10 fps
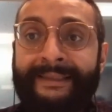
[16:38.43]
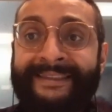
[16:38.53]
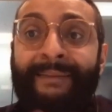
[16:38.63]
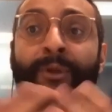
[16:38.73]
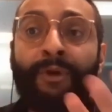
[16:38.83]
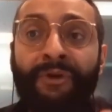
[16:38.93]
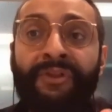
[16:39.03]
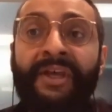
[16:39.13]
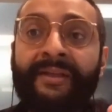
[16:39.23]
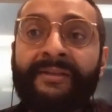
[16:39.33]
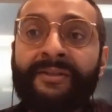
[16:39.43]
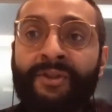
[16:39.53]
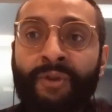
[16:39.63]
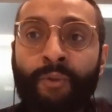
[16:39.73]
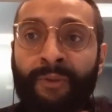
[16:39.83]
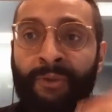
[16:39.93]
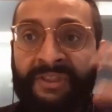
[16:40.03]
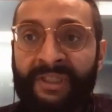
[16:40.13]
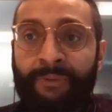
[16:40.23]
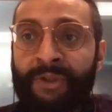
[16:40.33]
similar things to what
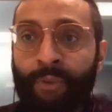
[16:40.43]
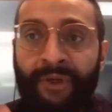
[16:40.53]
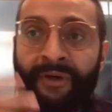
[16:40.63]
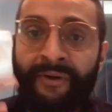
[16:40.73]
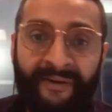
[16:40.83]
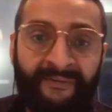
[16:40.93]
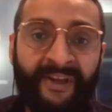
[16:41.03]
we see with Twitter and